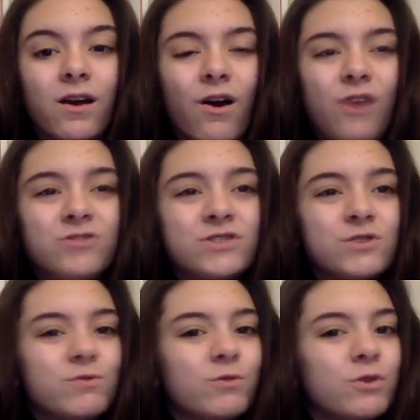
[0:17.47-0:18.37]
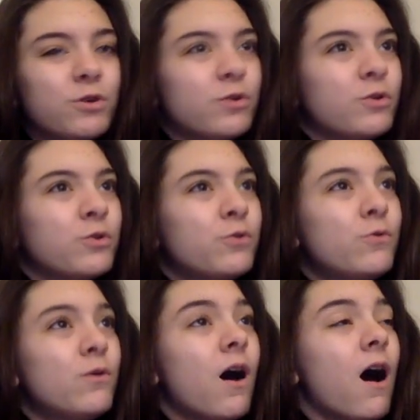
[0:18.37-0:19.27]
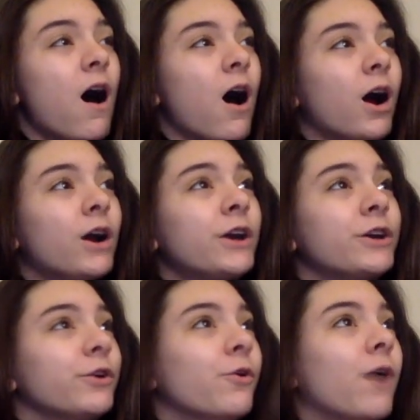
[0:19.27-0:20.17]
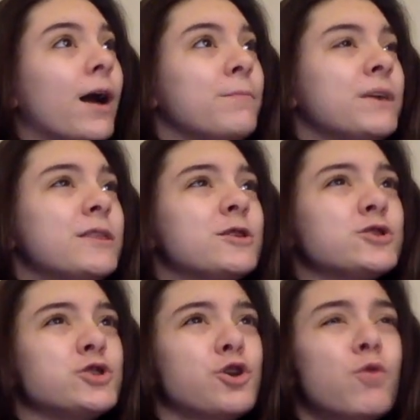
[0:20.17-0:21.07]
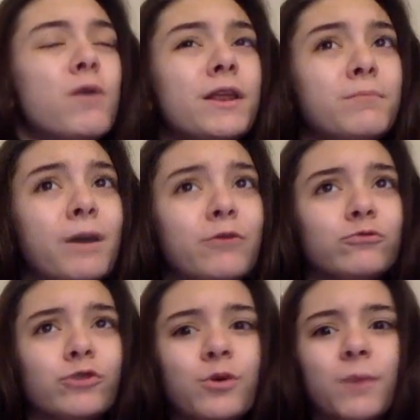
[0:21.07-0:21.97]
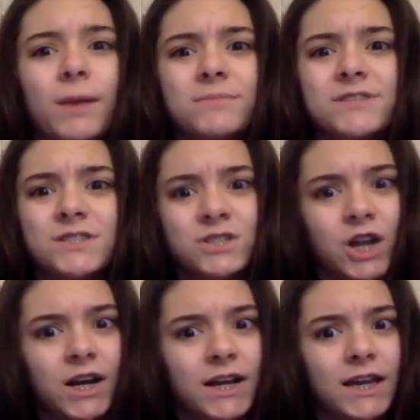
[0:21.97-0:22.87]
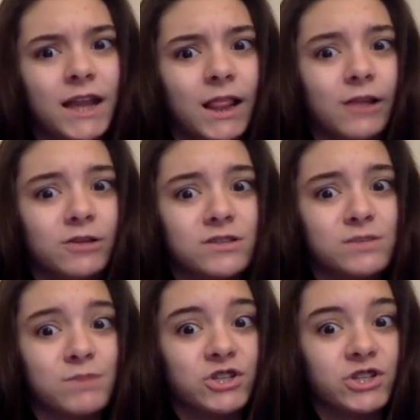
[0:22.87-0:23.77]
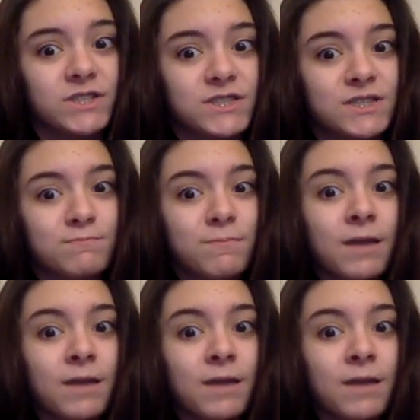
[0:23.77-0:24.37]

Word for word: Also, who are you? I mean, there's no one in my room and I'm starting to get a little suspicious.